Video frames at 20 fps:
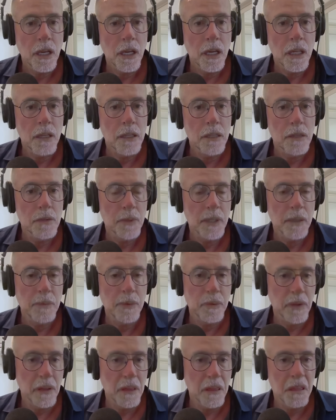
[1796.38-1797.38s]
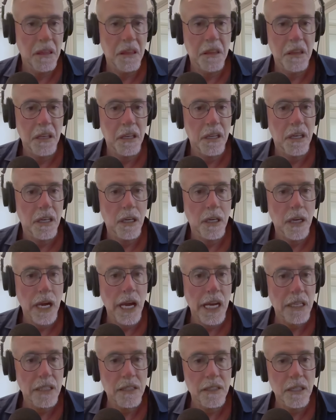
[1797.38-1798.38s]
and these people with thick
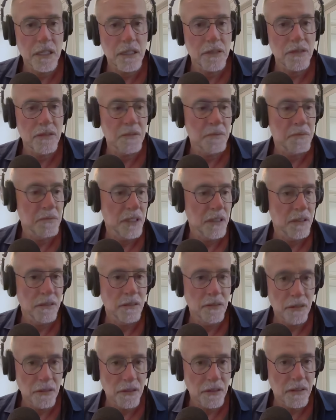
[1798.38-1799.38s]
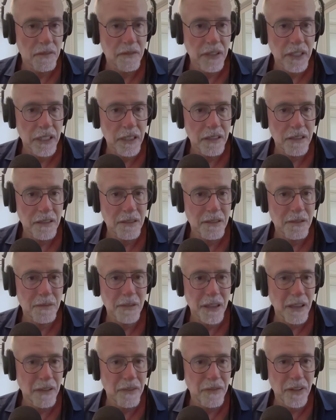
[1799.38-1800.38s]
accents from the north of England. You're
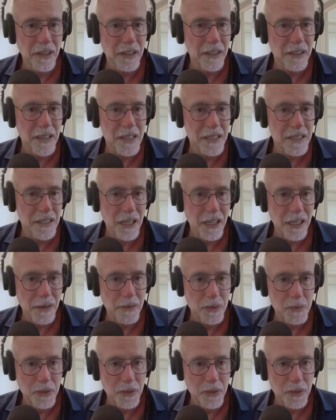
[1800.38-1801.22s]
like, what the fuck are they saying? I'm